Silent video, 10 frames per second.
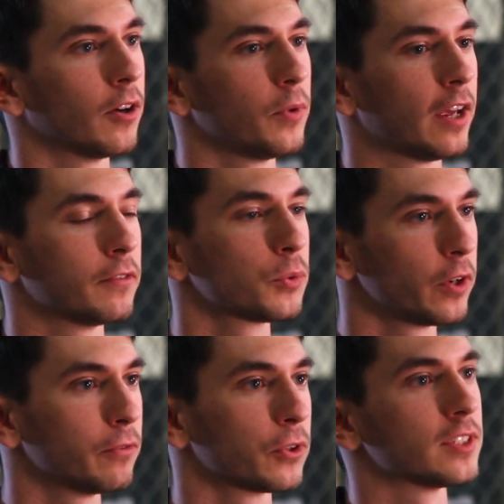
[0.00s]
We have
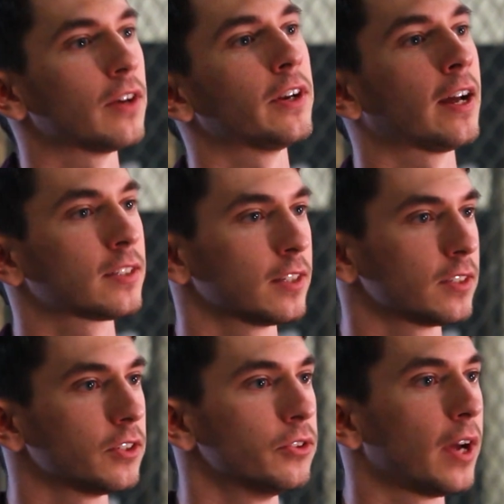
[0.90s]
24/7
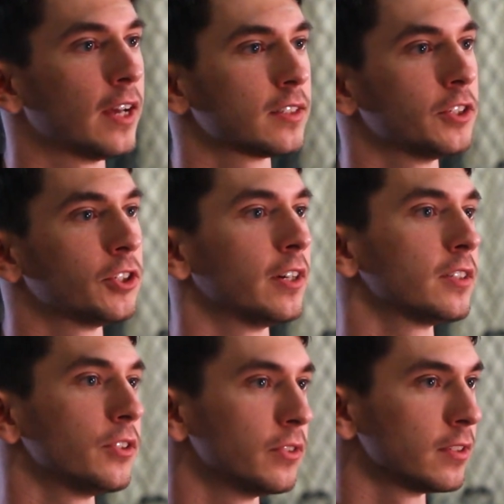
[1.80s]
access to as
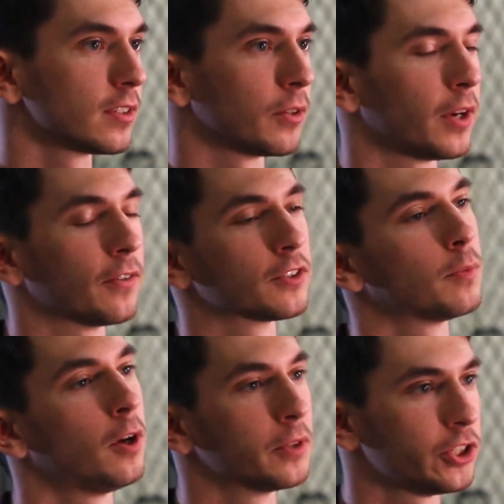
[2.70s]
engineering students, and we have a small